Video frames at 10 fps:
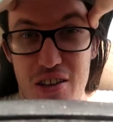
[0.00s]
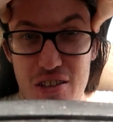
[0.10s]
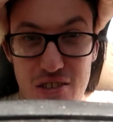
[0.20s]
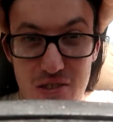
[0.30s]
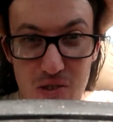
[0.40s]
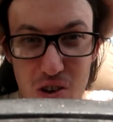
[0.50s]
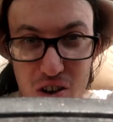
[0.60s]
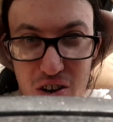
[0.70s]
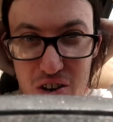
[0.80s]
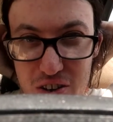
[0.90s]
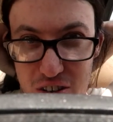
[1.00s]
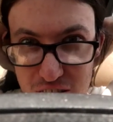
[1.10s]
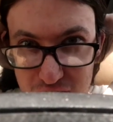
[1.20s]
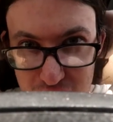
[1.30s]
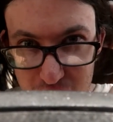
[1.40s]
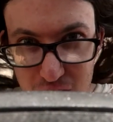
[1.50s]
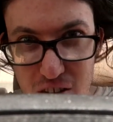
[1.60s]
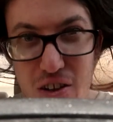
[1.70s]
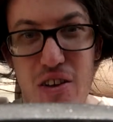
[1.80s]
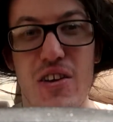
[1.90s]
This
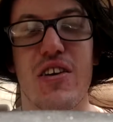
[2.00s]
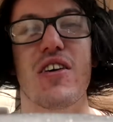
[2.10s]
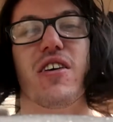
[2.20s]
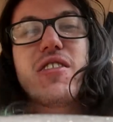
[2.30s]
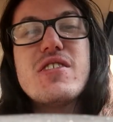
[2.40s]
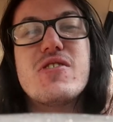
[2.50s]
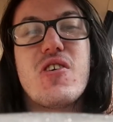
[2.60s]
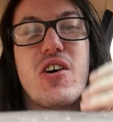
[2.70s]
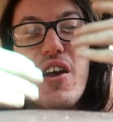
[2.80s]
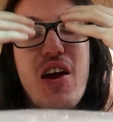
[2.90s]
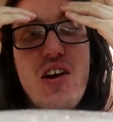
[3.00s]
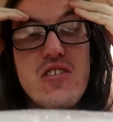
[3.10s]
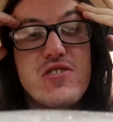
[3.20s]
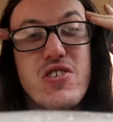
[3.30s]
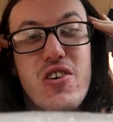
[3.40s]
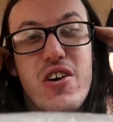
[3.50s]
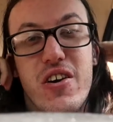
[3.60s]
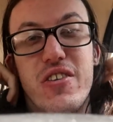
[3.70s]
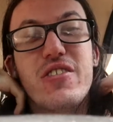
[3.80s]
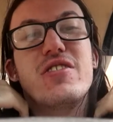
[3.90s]
long, this long hair is
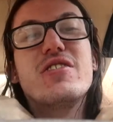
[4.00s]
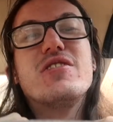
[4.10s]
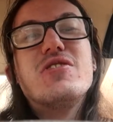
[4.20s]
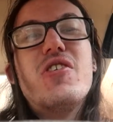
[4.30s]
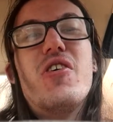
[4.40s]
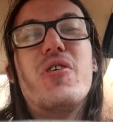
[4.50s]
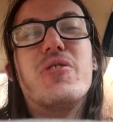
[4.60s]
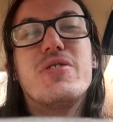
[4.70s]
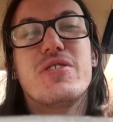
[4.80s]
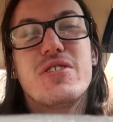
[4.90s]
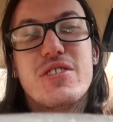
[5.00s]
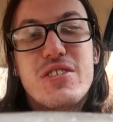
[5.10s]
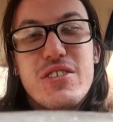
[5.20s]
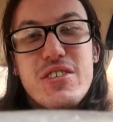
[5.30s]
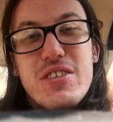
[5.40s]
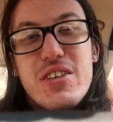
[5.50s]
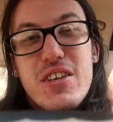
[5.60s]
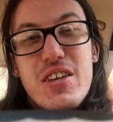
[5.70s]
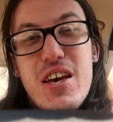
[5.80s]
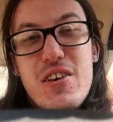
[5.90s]
gone. So
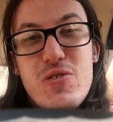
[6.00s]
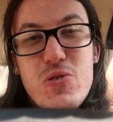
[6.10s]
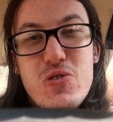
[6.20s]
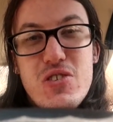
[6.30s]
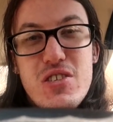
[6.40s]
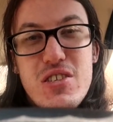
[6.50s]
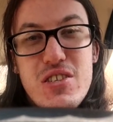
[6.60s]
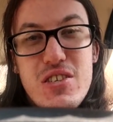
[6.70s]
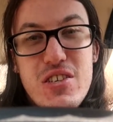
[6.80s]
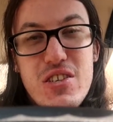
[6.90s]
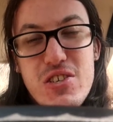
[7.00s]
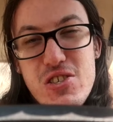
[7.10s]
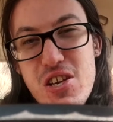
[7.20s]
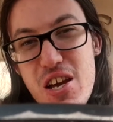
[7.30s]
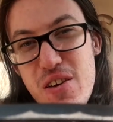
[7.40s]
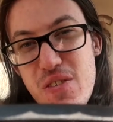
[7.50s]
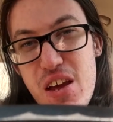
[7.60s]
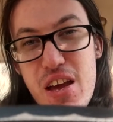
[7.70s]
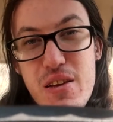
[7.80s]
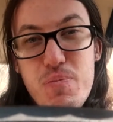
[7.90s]
get used to the shaved
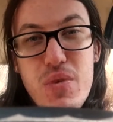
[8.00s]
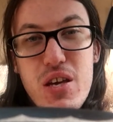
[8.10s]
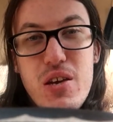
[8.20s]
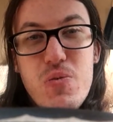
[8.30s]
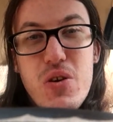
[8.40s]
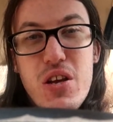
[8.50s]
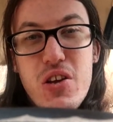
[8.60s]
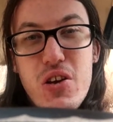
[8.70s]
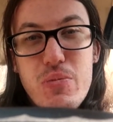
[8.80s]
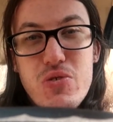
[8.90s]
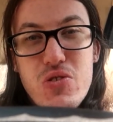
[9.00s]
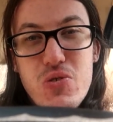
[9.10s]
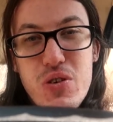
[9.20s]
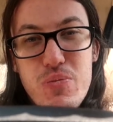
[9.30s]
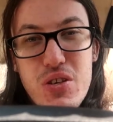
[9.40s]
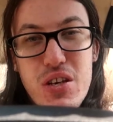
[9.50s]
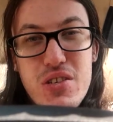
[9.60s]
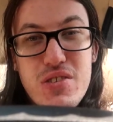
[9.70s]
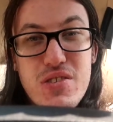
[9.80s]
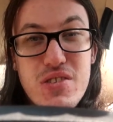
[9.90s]
head me when it comes to it
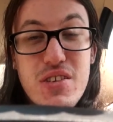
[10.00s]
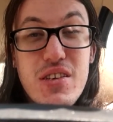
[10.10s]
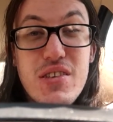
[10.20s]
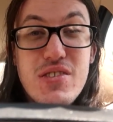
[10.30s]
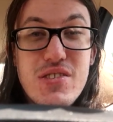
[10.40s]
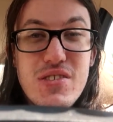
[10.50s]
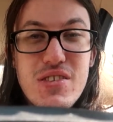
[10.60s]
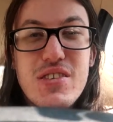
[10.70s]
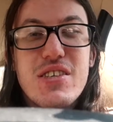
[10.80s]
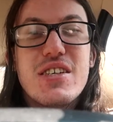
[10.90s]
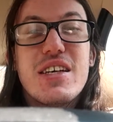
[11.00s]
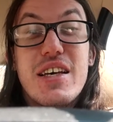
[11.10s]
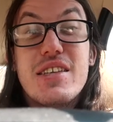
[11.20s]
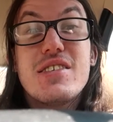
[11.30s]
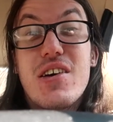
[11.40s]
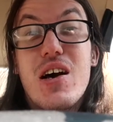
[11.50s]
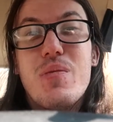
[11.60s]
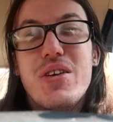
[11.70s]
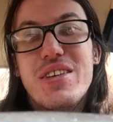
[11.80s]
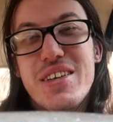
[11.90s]
because it's, it's, it's
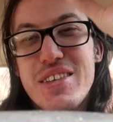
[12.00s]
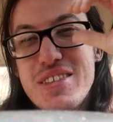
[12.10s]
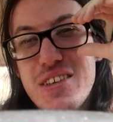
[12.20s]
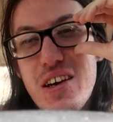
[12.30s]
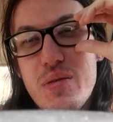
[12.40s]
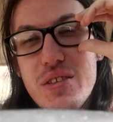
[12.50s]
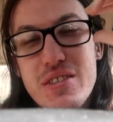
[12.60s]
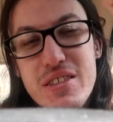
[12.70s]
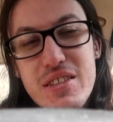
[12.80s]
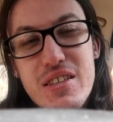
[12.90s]
coming, it's coming.